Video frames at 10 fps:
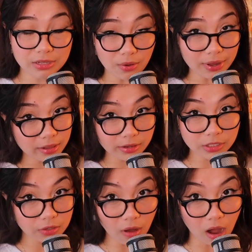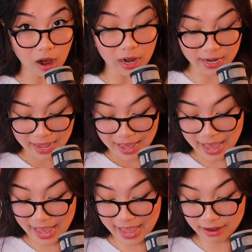going a little too hard,
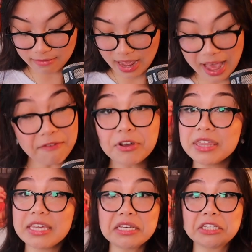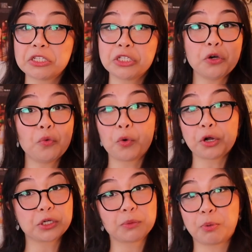and everything still
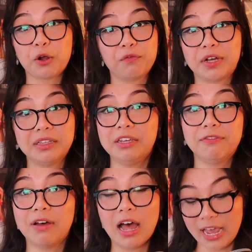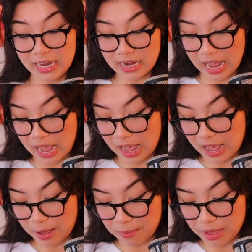works perfectly fine.
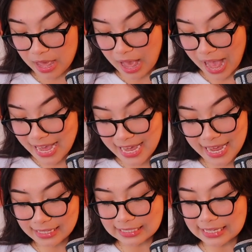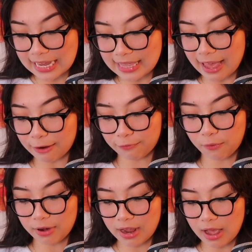I can't say that
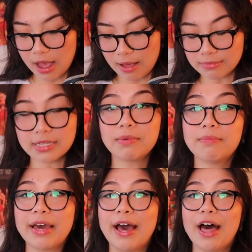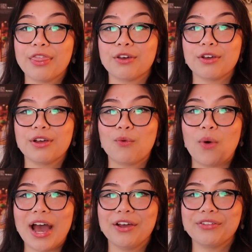for some of my other
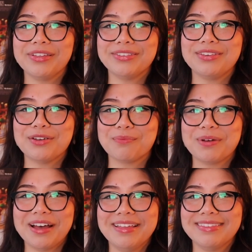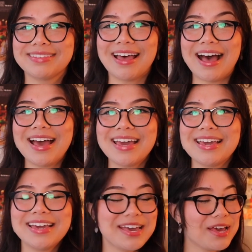wireless earbuds.
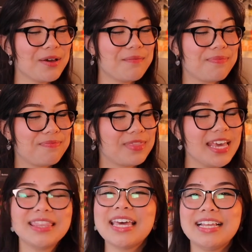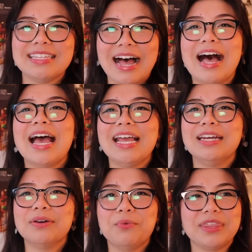I think they
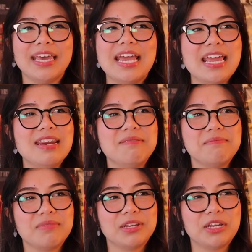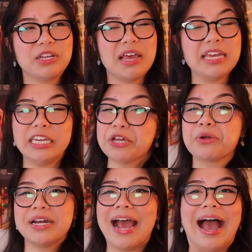died within a
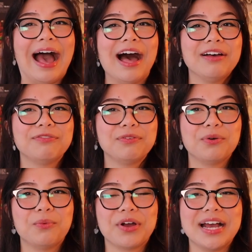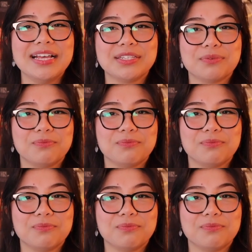year and a half, whereas